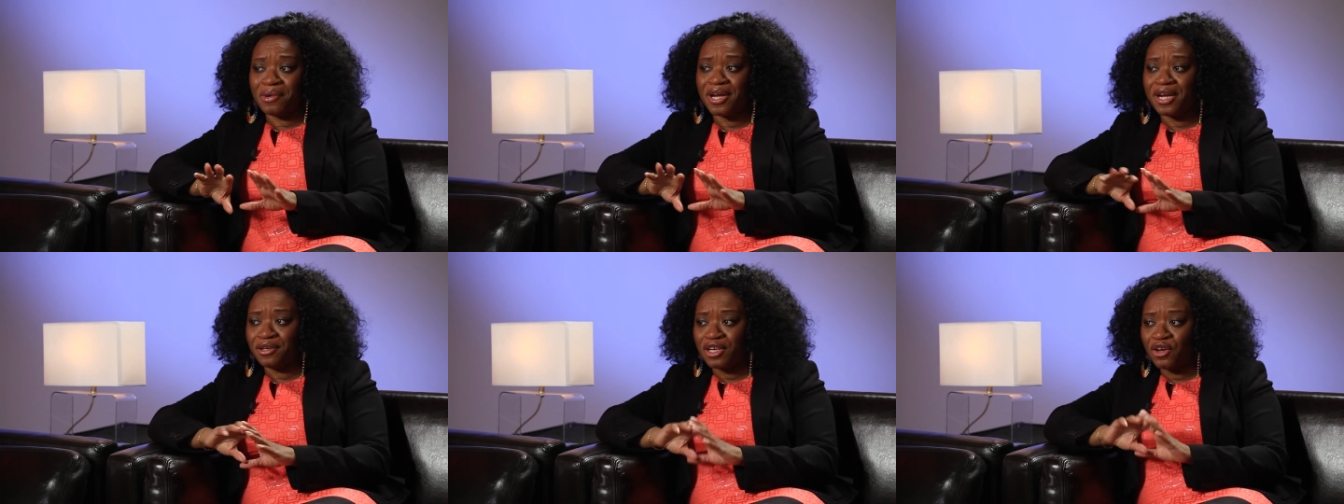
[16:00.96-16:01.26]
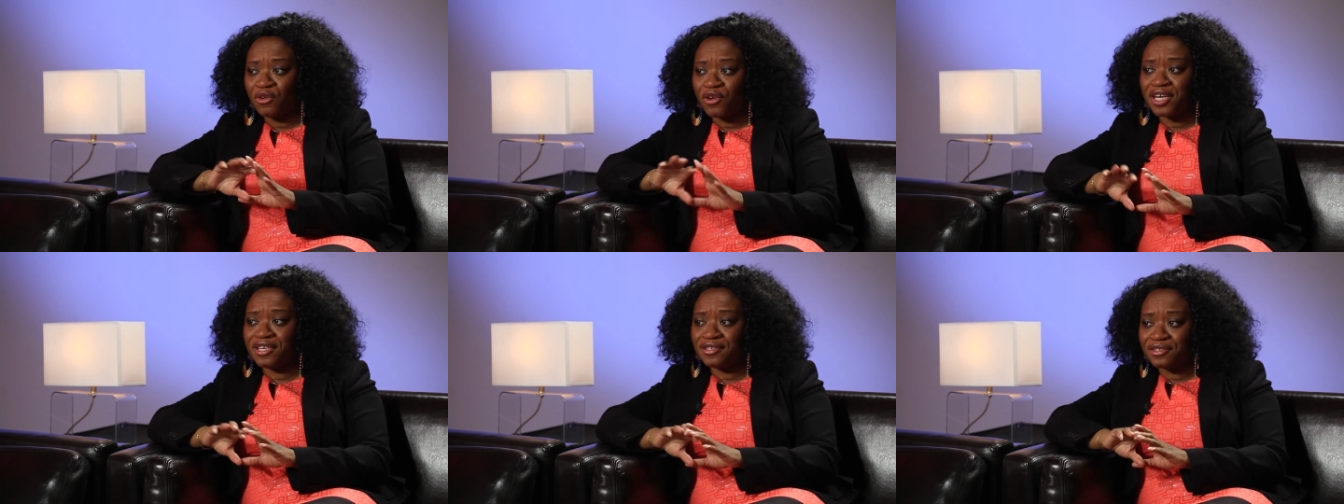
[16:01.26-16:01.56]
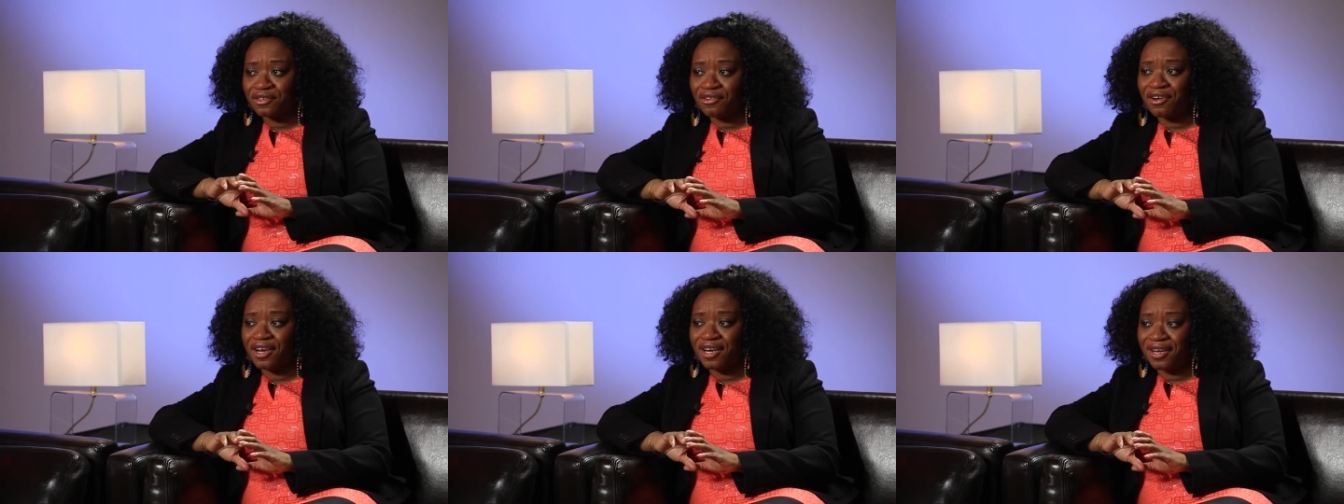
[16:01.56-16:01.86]
are
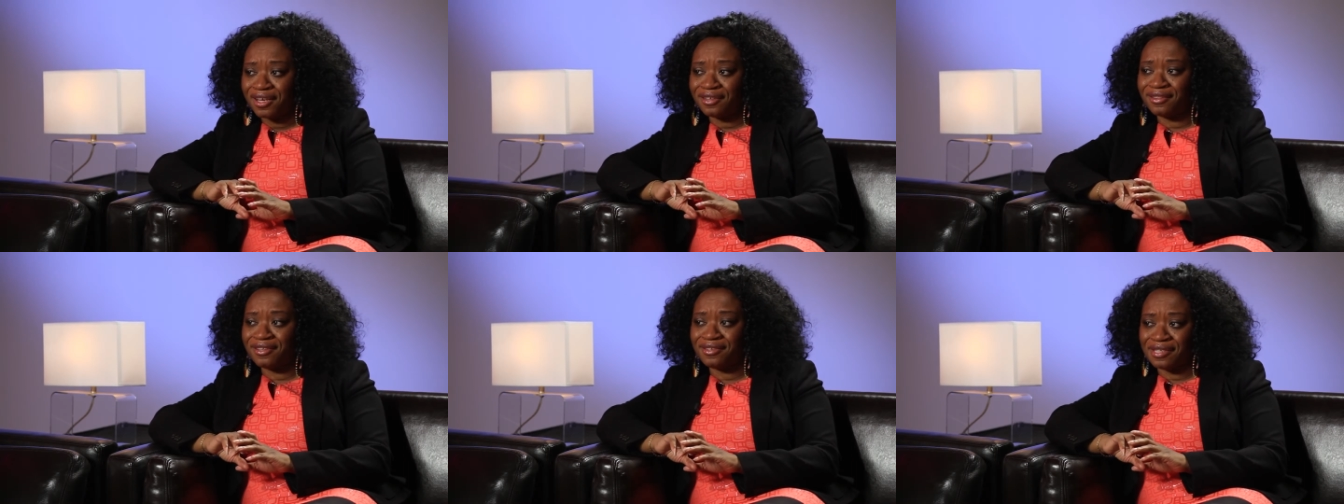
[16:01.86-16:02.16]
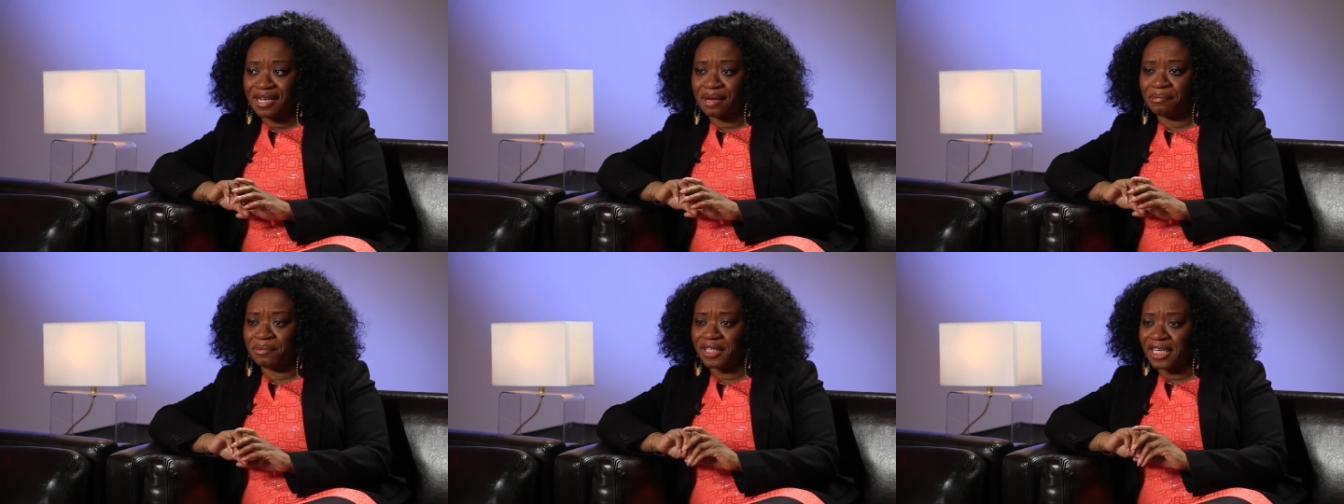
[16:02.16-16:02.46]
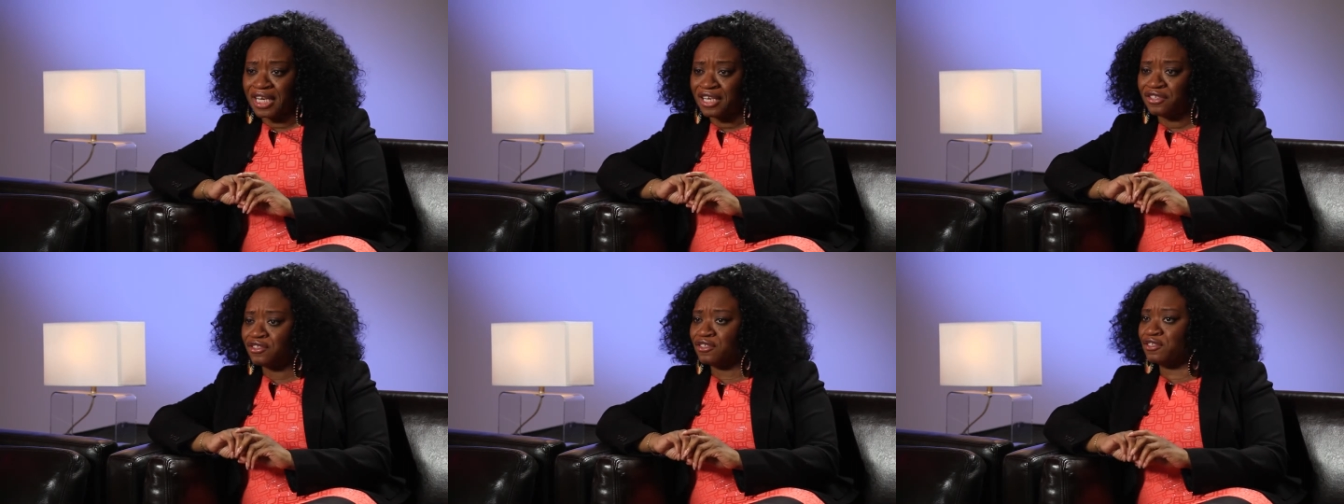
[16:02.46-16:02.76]
minorities creating these
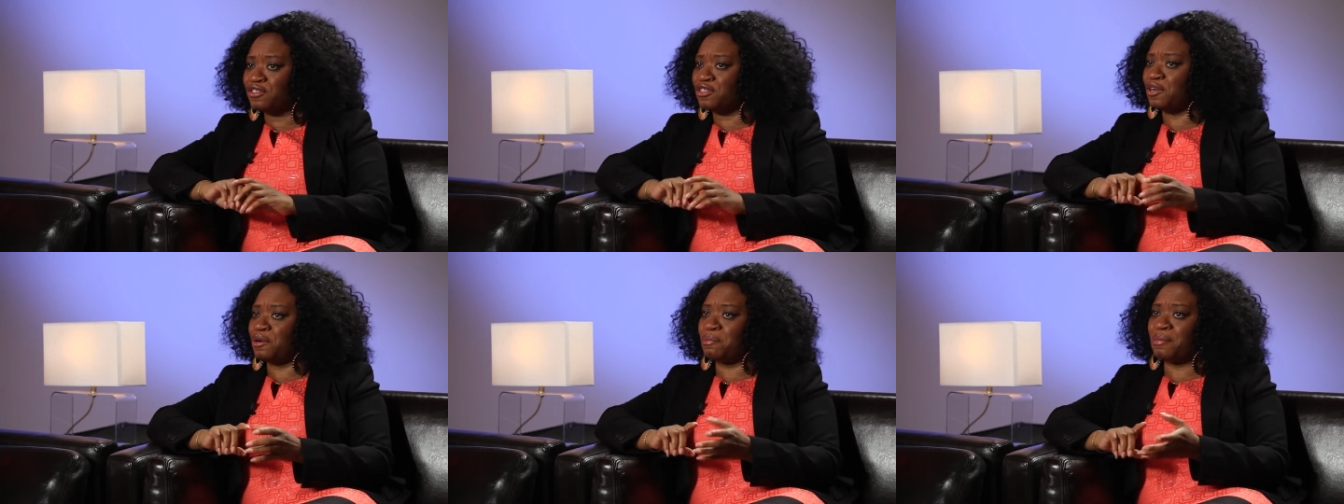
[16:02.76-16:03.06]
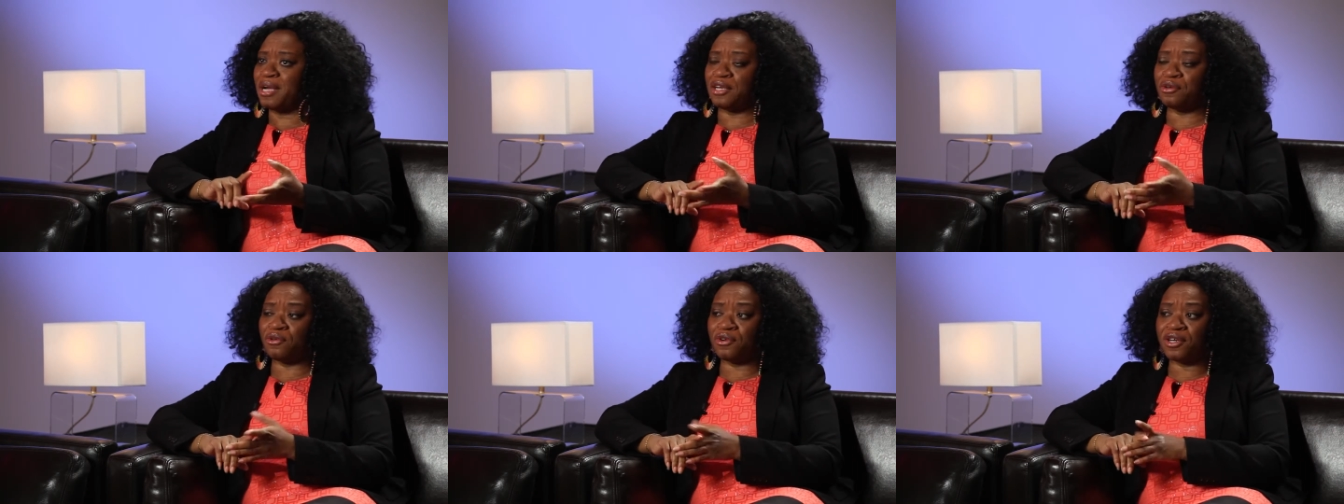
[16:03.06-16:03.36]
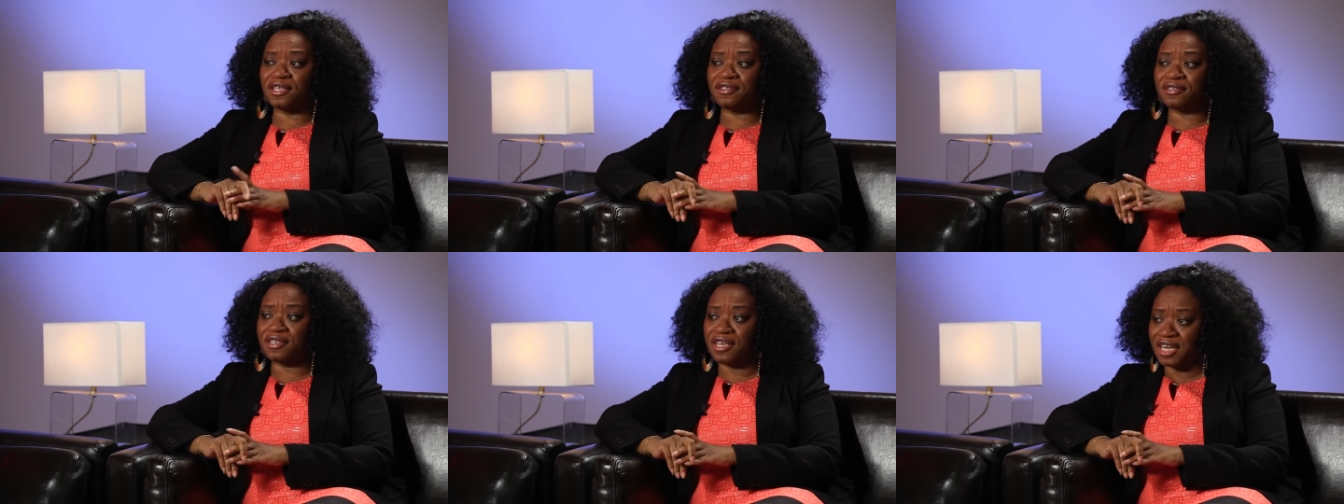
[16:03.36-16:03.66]
applications. There are
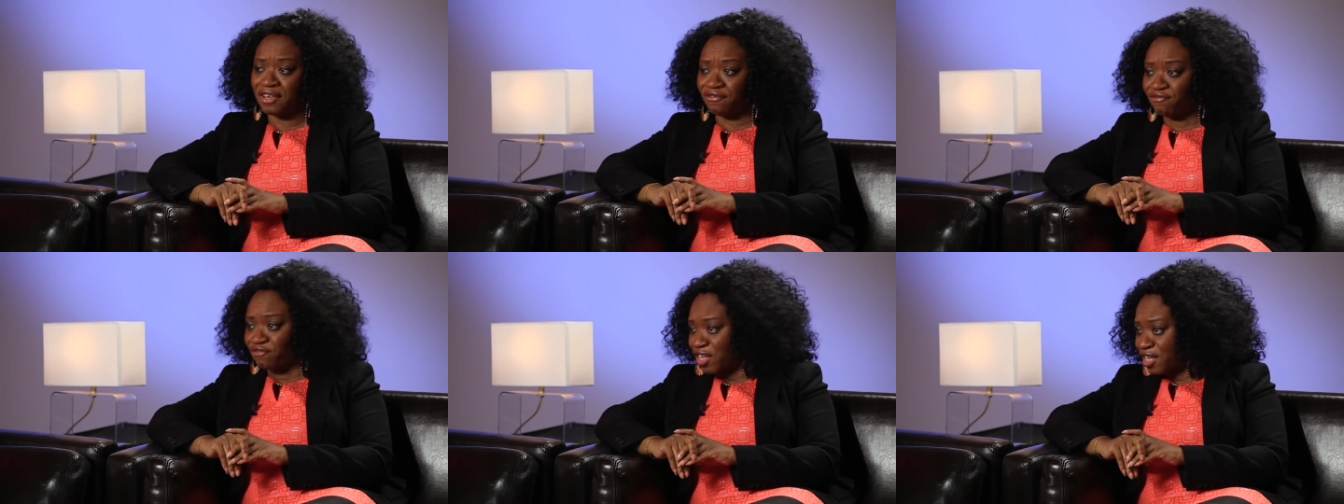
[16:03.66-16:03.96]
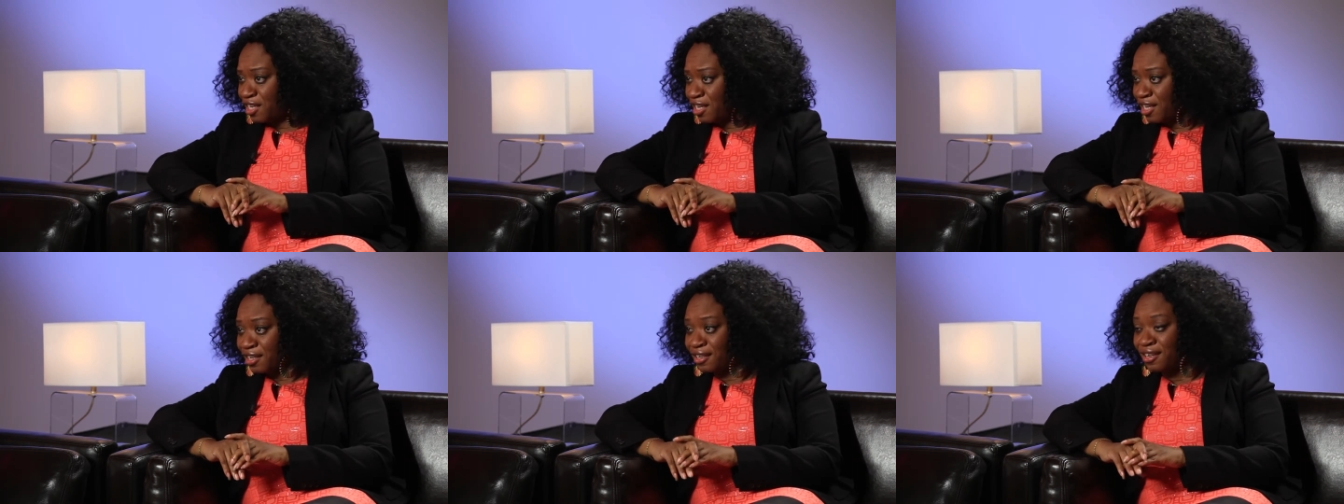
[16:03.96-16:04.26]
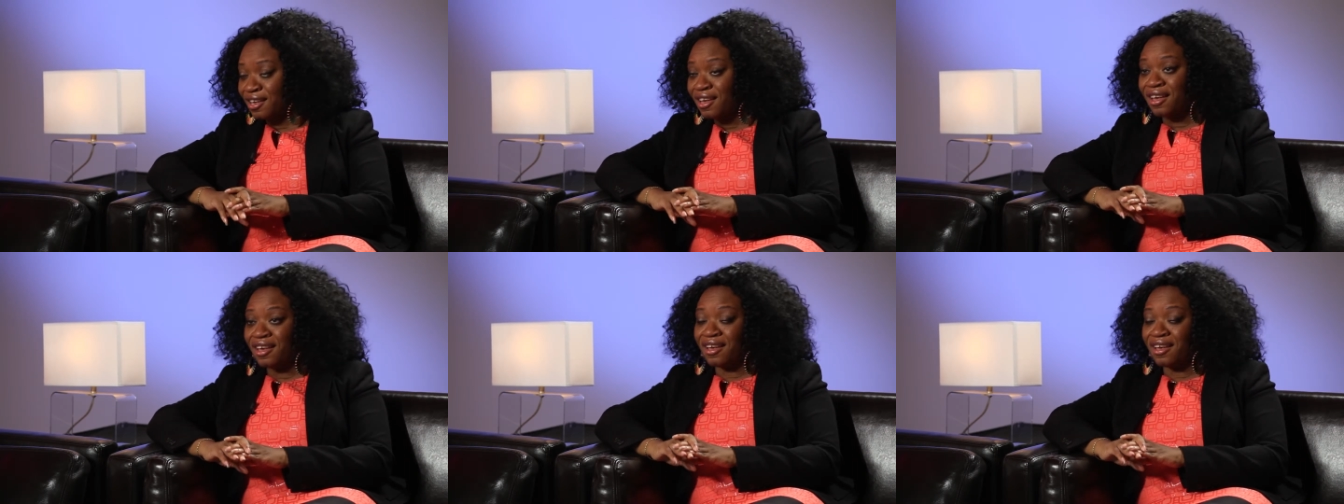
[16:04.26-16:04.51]
minorities getting funding.